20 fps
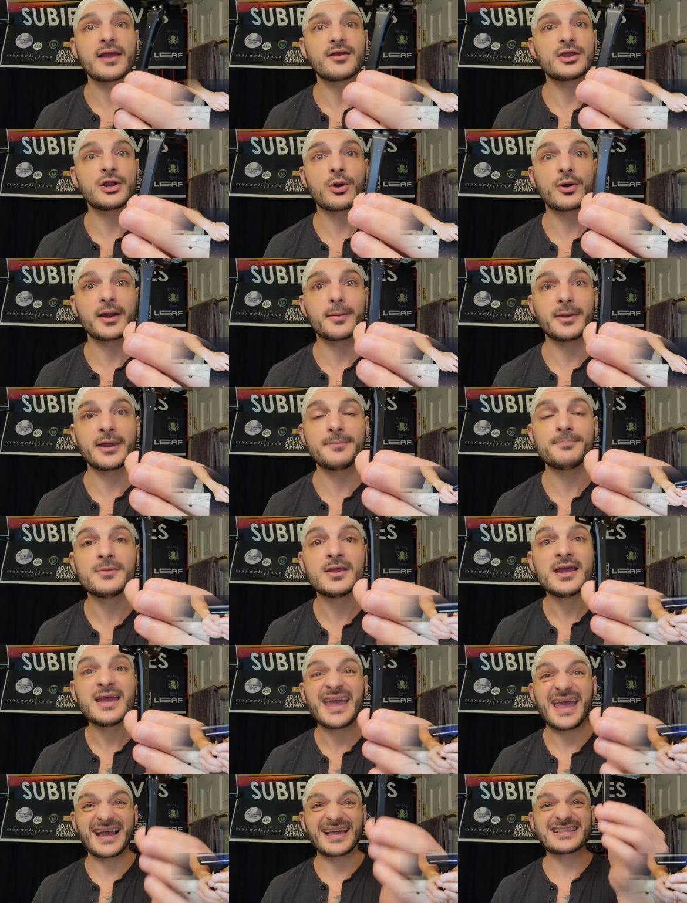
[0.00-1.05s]
You know what I mean?
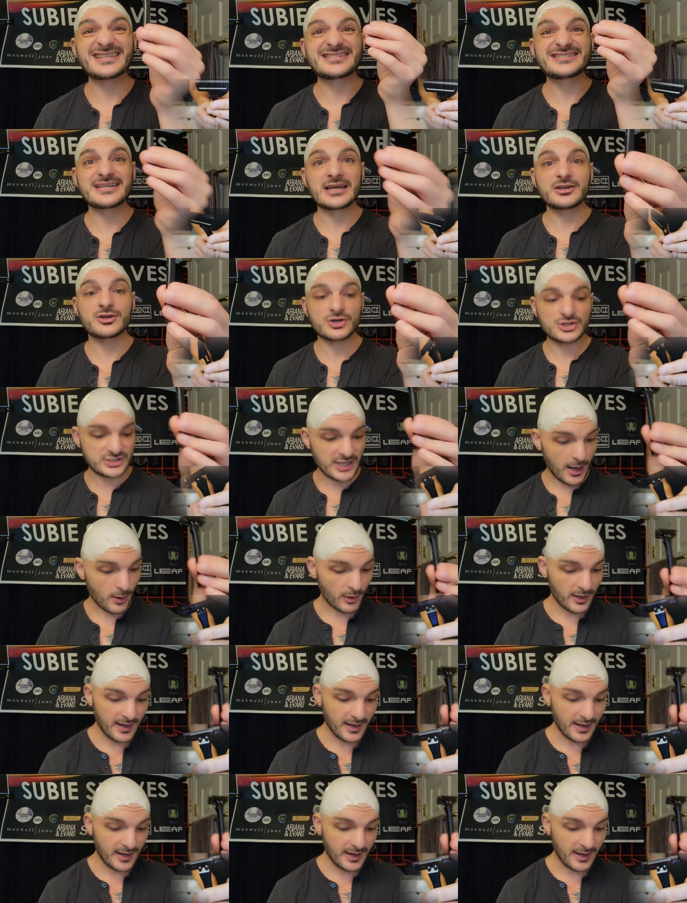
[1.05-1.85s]
It can sit in your shower.